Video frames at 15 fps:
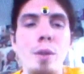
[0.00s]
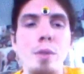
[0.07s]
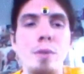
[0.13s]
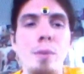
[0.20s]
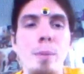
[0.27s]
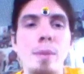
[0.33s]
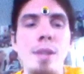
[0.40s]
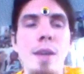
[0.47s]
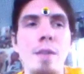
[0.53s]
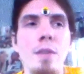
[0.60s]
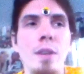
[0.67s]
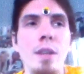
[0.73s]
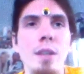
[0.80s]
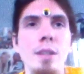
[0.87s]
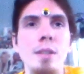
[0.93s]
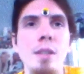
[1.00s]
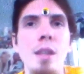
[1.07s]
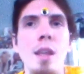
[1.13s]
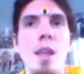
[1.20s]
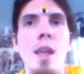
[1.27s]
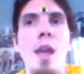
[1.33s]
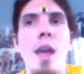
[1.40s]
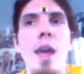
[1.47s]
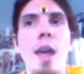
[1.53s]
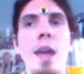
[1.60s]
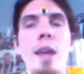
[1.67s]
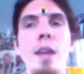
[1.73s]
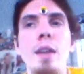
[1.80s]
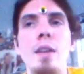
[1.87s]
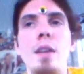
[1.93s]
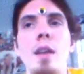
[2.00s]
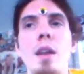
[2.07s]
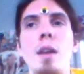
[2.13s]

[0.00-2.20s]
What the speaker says: It was from the 70s, and